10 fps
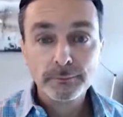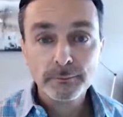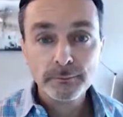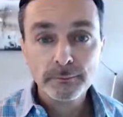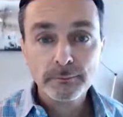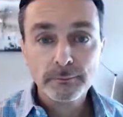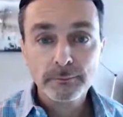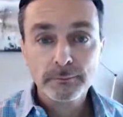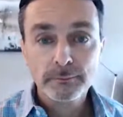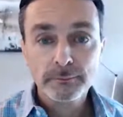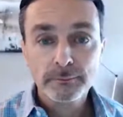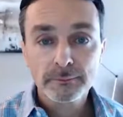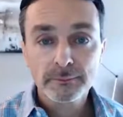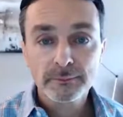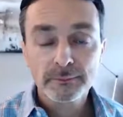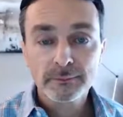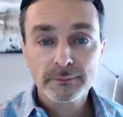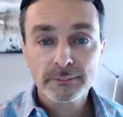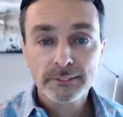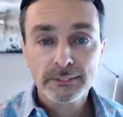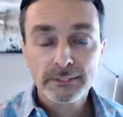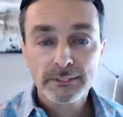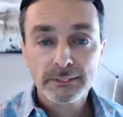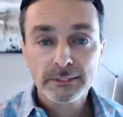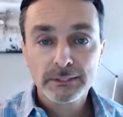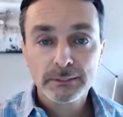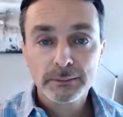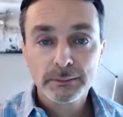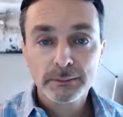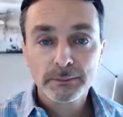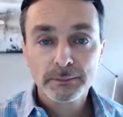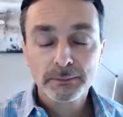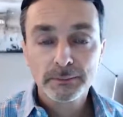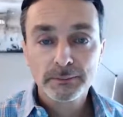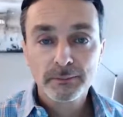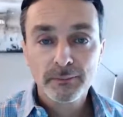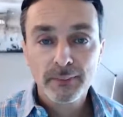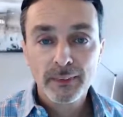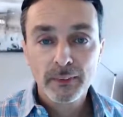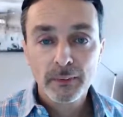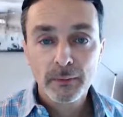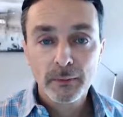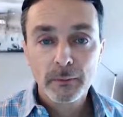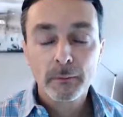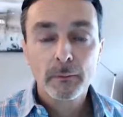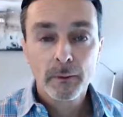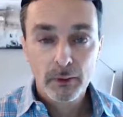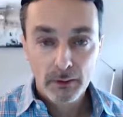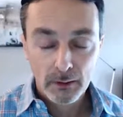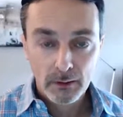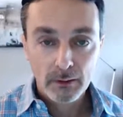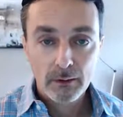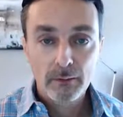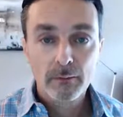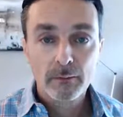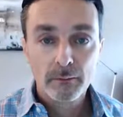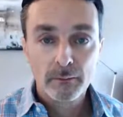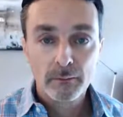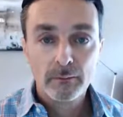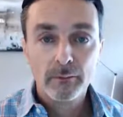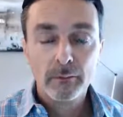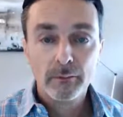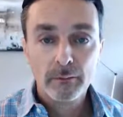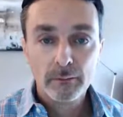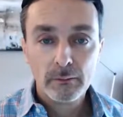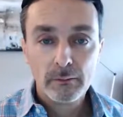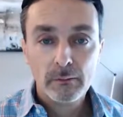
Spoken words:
(not speaking)